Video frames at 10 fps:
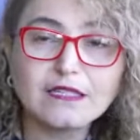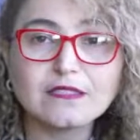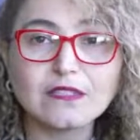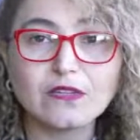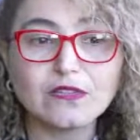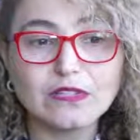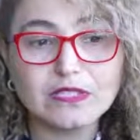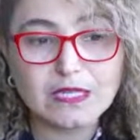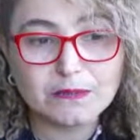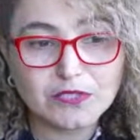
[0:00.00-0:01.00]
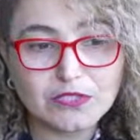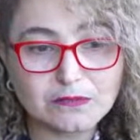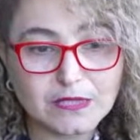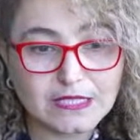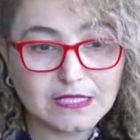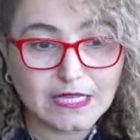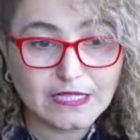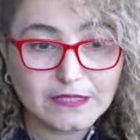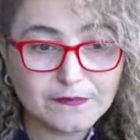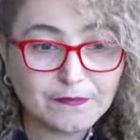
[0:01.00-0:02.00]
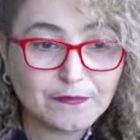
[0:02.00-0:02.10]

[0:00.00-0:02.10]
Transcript: So the receptionist might say,